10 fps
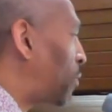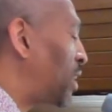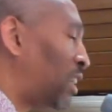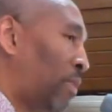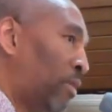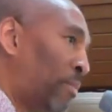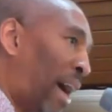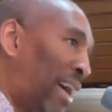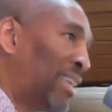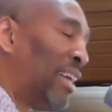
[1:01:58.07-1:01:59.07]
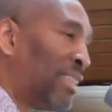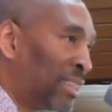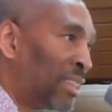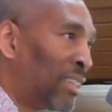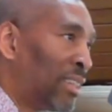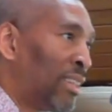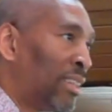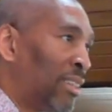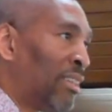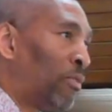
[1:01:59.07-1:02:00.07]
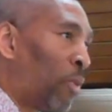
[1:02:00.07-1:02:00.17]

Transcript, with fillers: We need to be reminded of